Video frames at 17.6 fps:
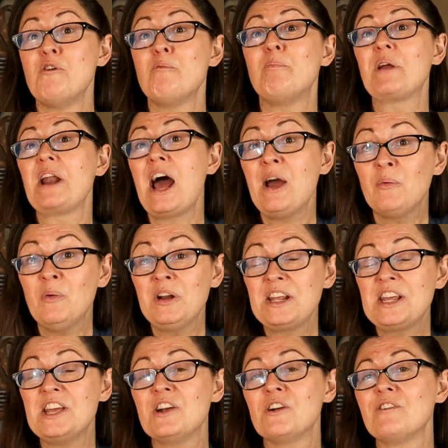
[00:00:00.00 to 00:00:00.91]
but I want
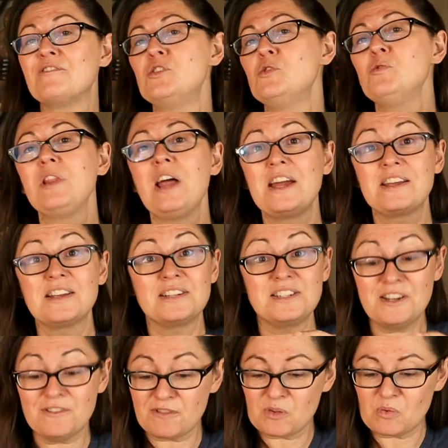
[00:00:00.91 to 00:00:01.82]
to hear if you like a
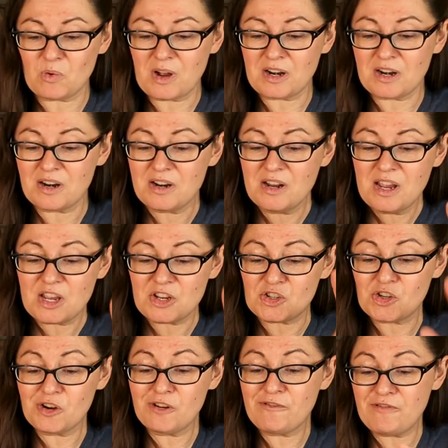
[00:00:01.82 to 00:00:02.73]
different one.
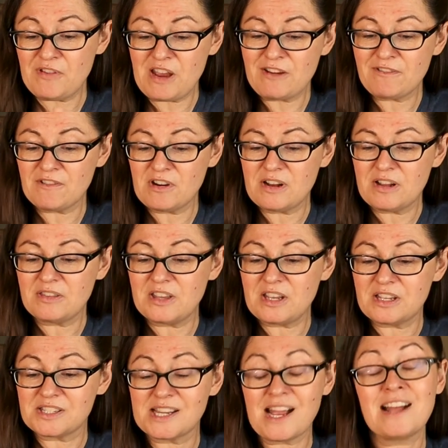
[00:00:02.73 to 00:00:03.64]
Is your favorite
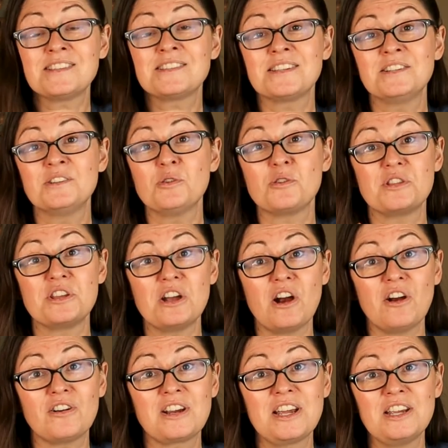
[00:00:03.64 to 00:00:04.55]
the assassin or the
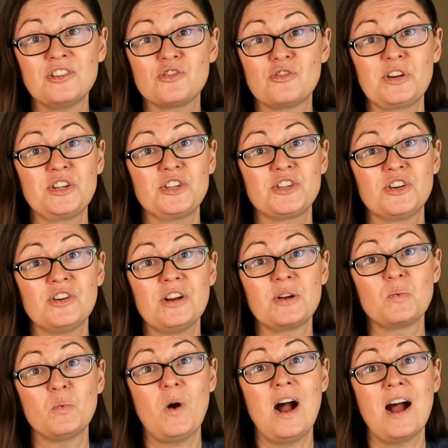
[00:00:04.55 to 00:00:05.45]
arcane trickster,
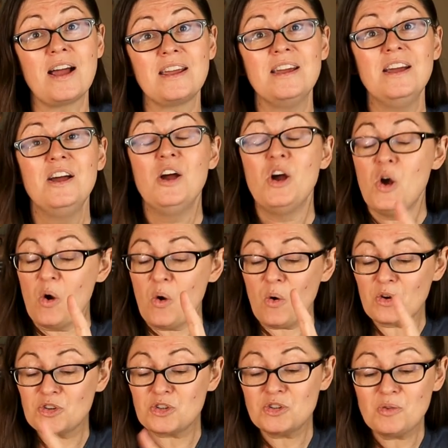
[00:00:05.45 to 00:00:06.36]
and why?
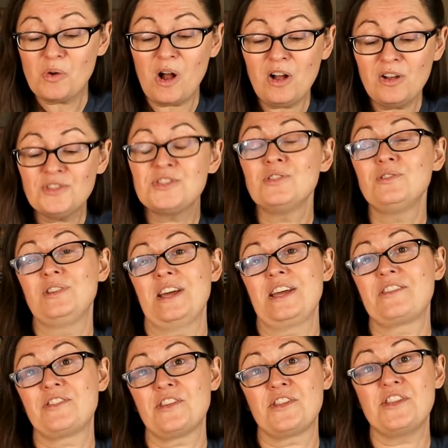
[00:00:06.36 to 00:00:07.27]
Or do you also
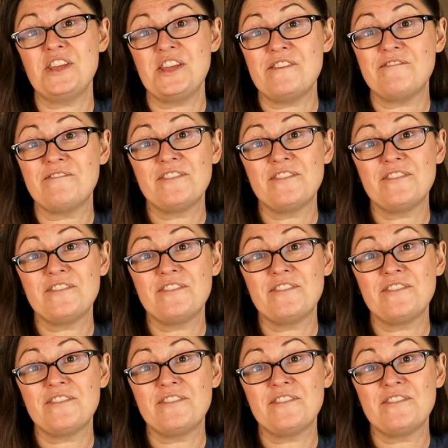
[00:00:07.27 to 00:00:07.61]
like the thief,